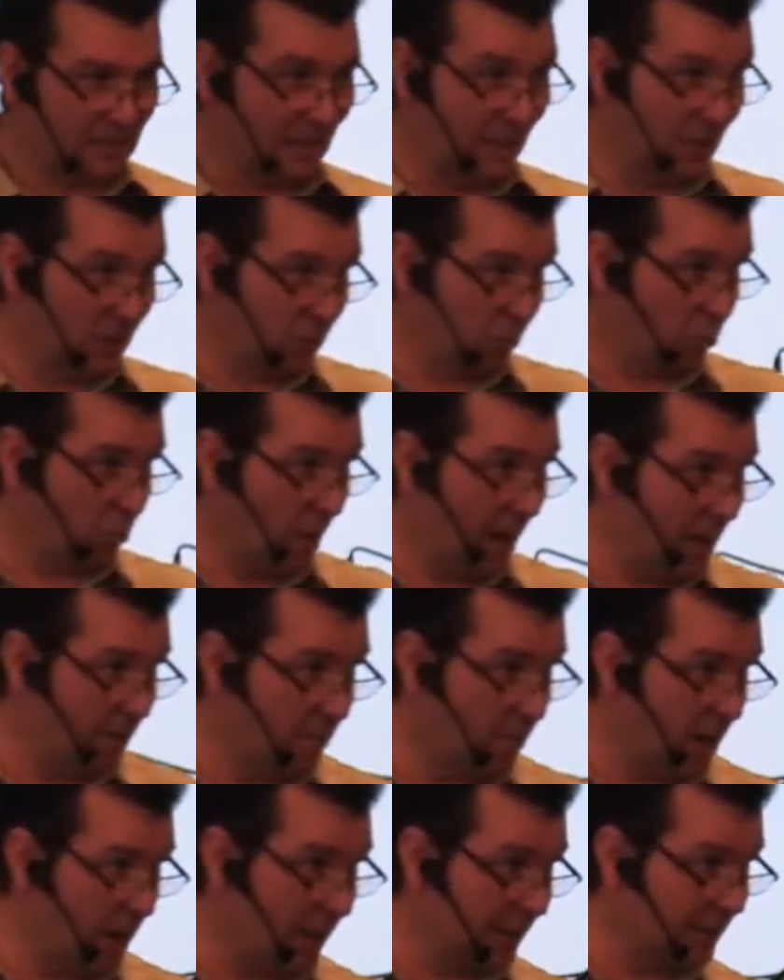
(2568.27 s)
in his
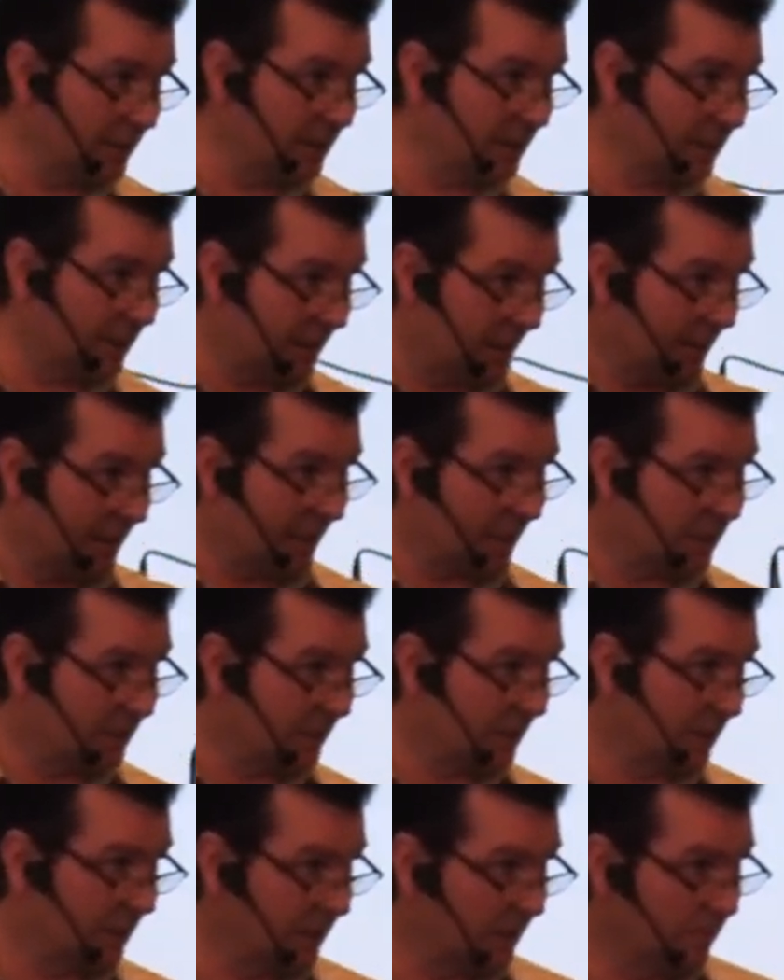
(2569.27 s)
right mind sitting
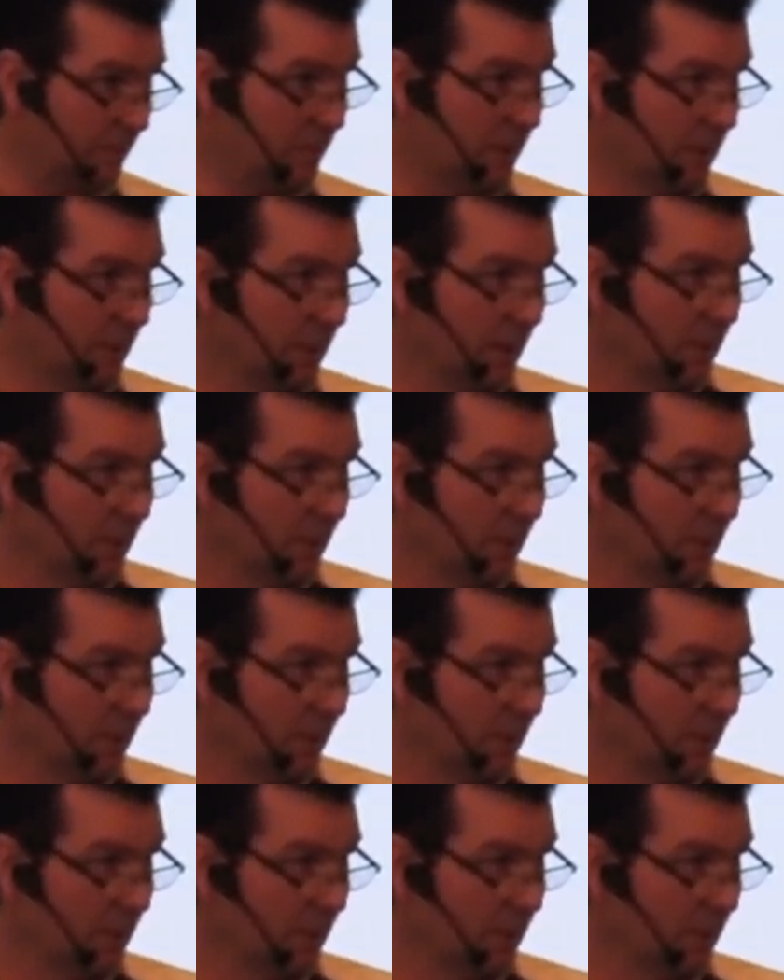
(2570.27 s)
next to them,